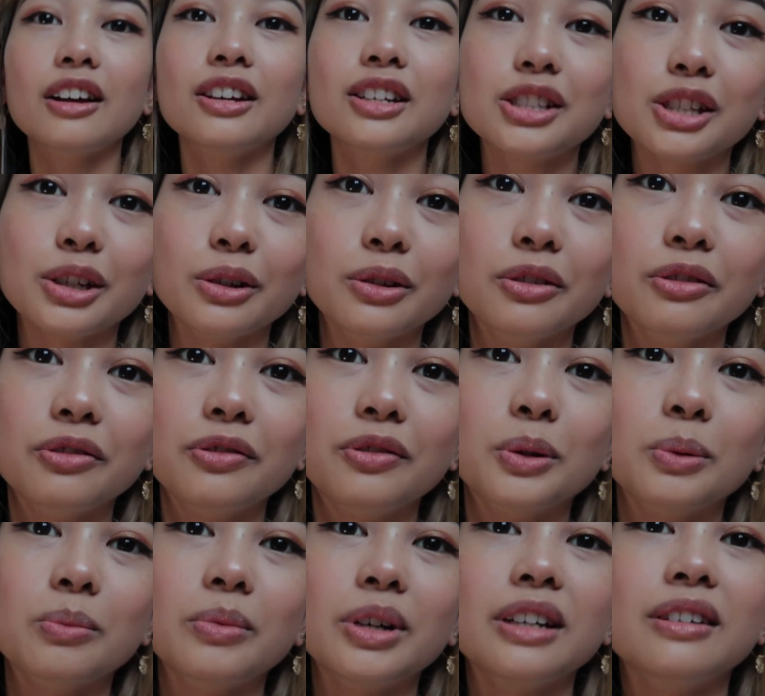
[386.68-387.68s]
So
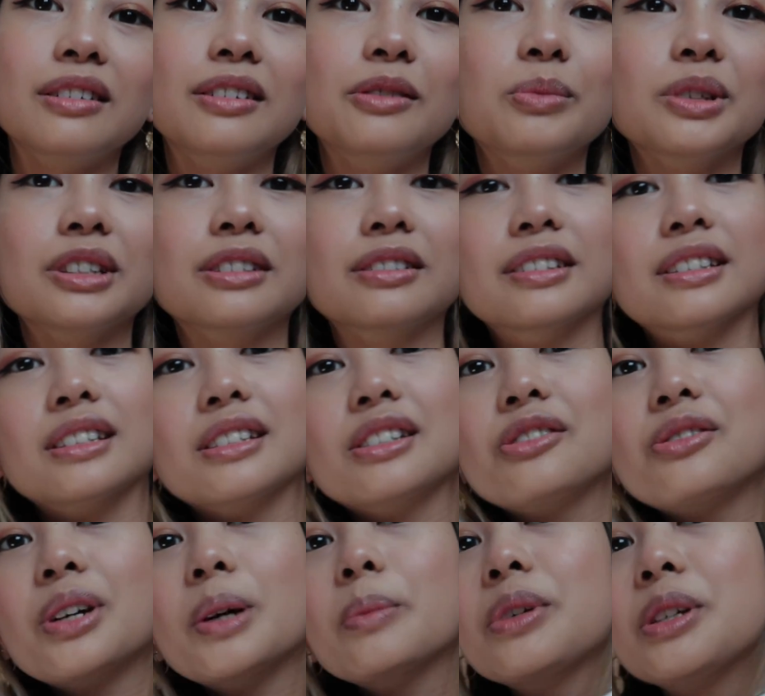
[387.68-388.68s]
for my, oh my god, the
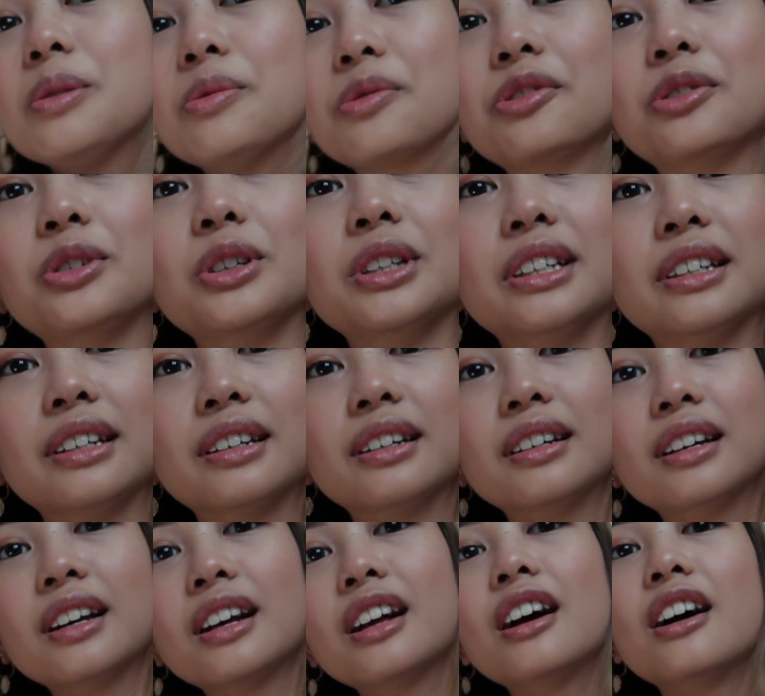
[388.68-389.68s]
strap keeps falling.
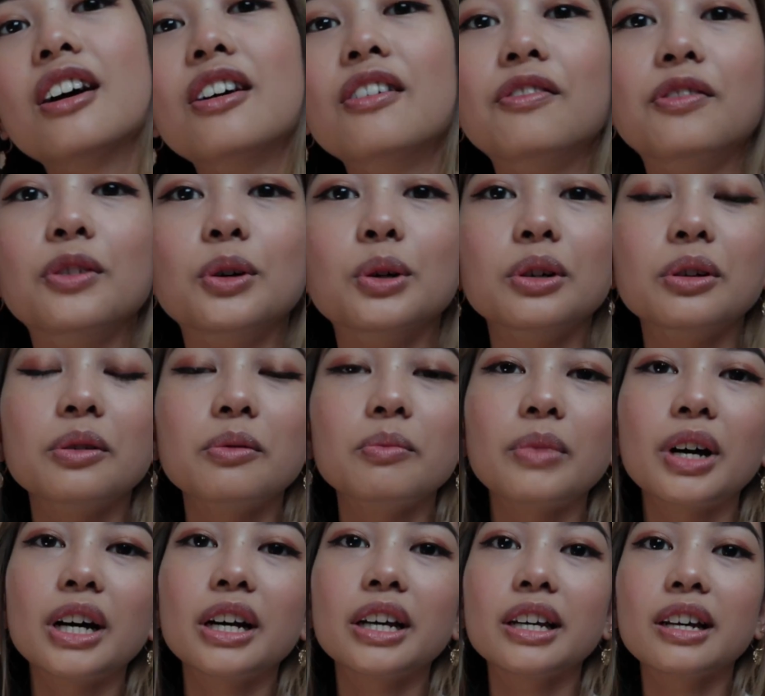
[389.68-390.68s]
For
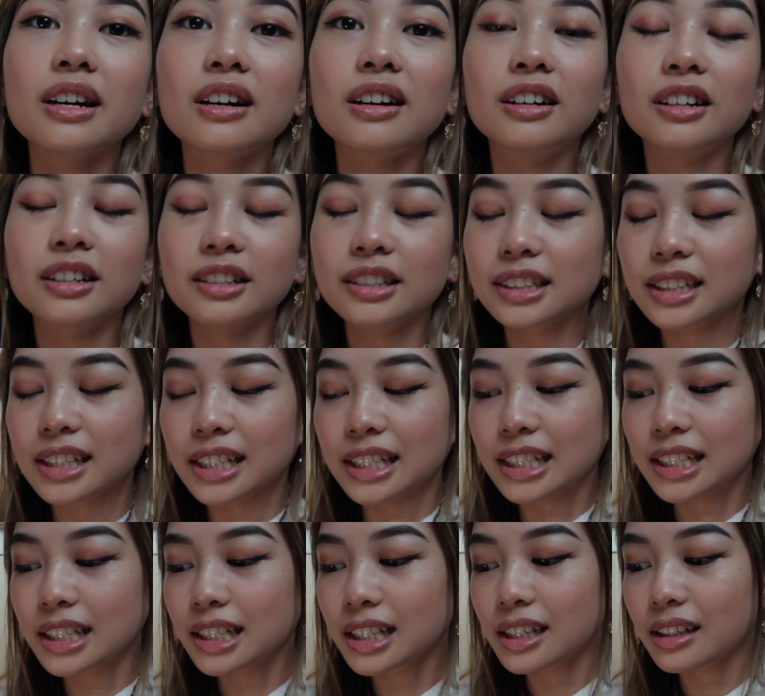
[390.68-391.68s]
my
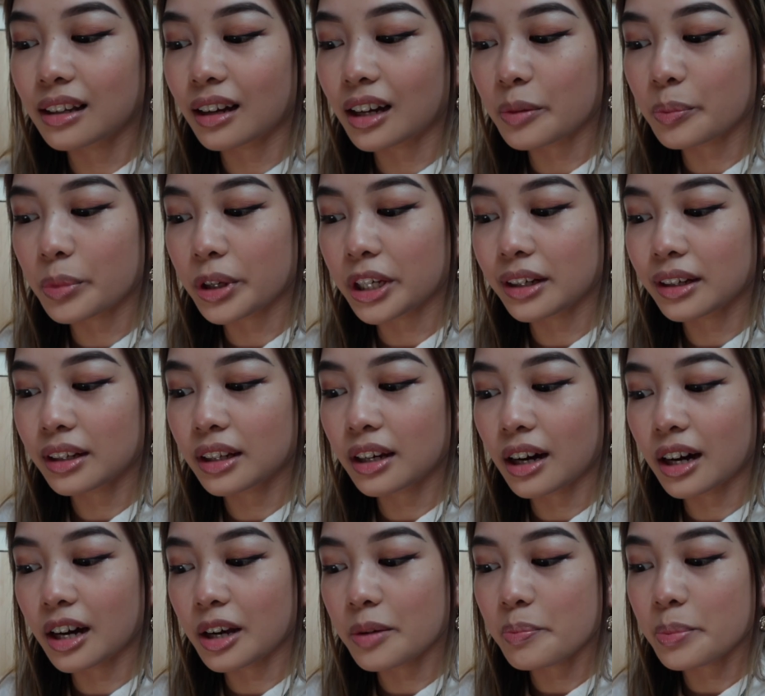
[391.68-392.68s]
artist that I
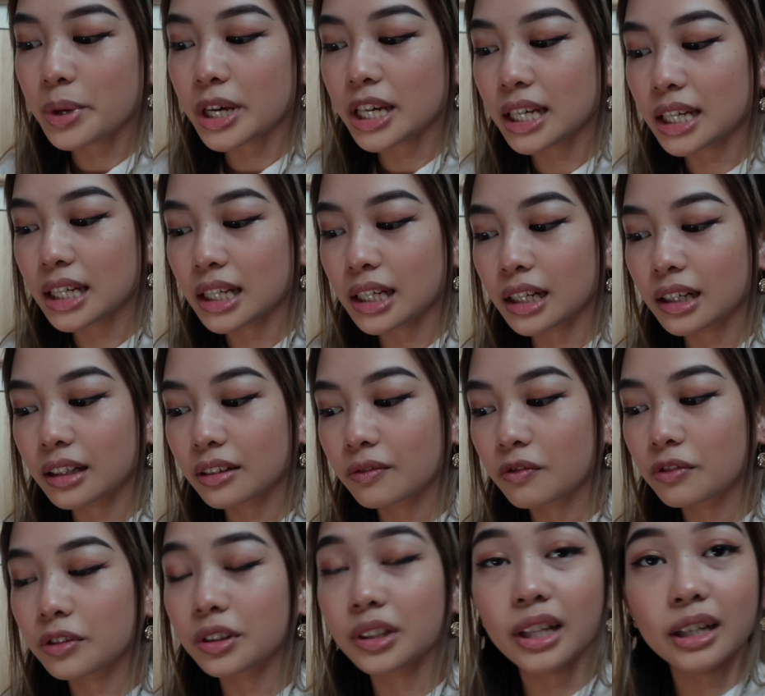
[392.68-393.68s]
picked
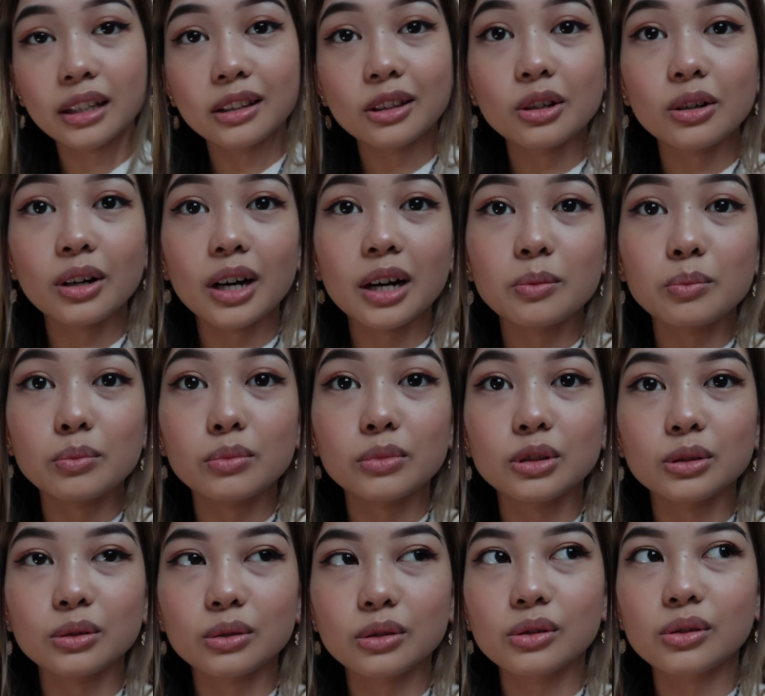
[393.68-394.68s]
Fernando
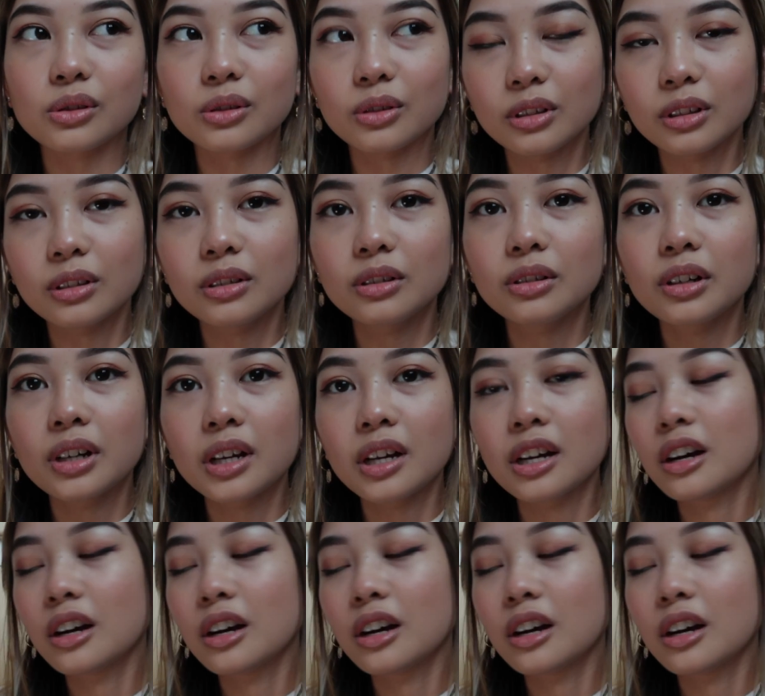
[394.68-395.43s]
Armosolo,